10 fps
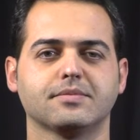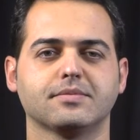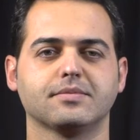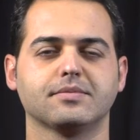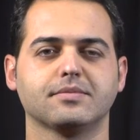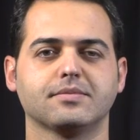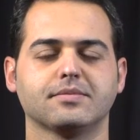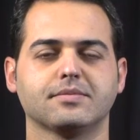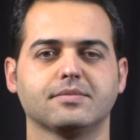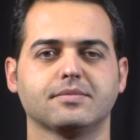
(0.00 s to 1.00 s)

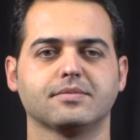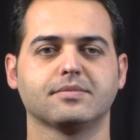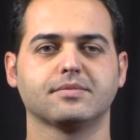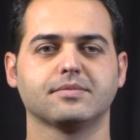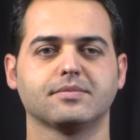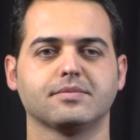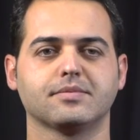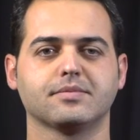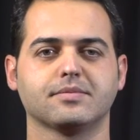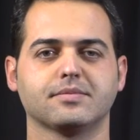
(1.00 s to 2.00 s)

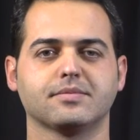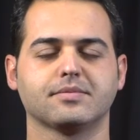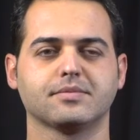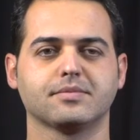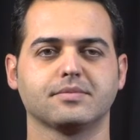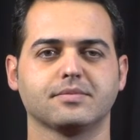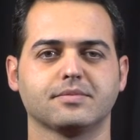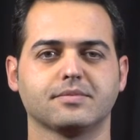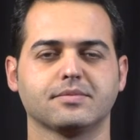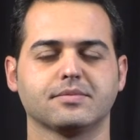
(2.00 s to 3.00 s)

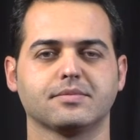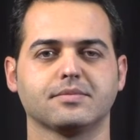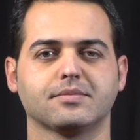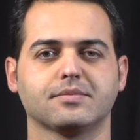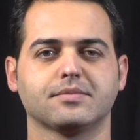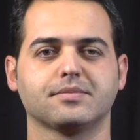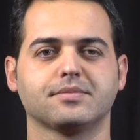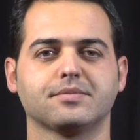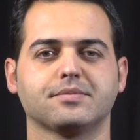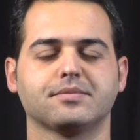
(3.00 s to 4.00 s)

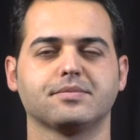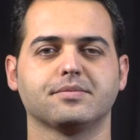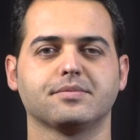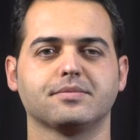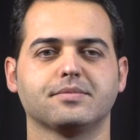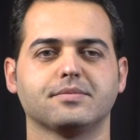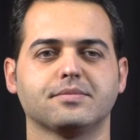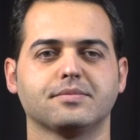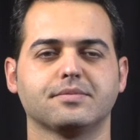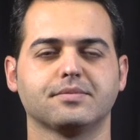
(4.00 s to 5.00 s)

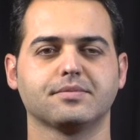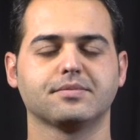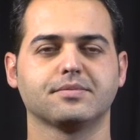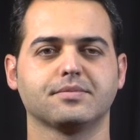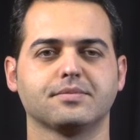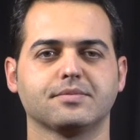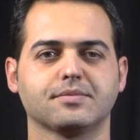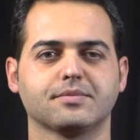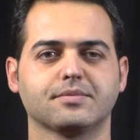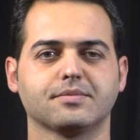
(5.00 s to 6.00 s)

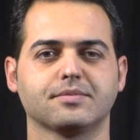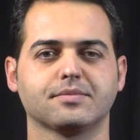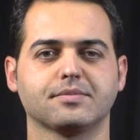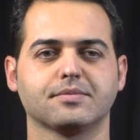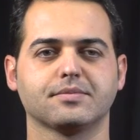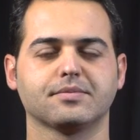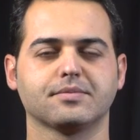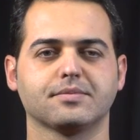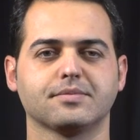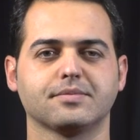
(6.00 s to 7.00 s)

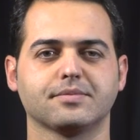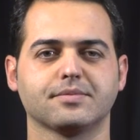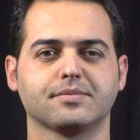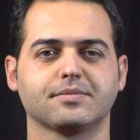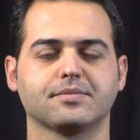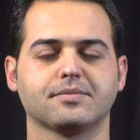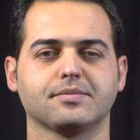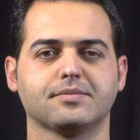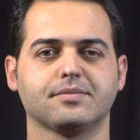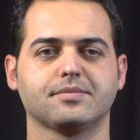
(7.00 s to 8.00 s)
(silent)